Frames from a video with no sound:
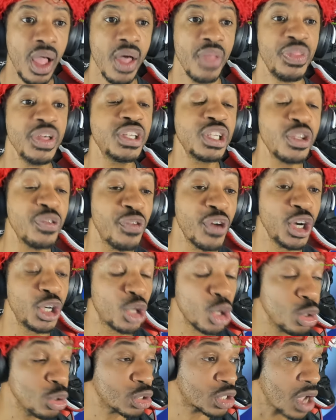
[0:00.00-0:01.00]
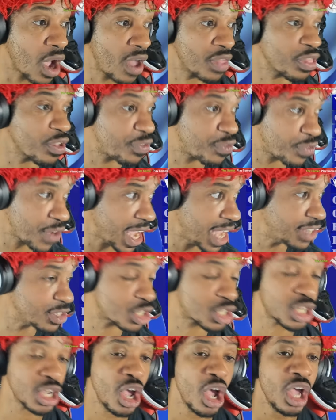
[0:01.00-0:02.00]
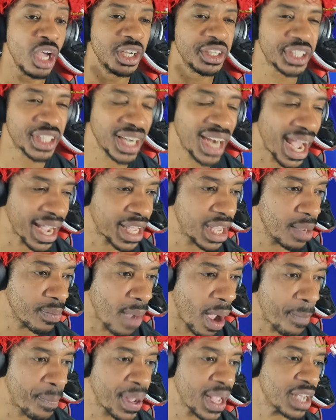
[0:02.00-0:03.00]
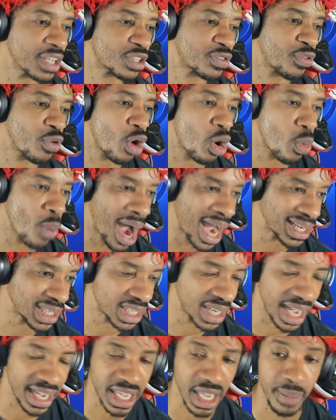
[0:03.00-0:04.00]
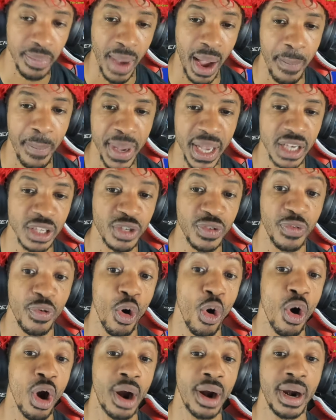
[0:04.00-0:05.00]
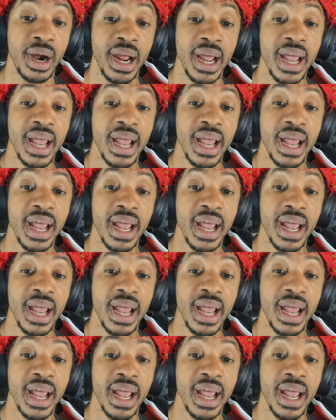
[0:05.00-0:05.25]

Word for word: this is for dudes on the fence. Should I keep my PS4? Why should I keep my PS4?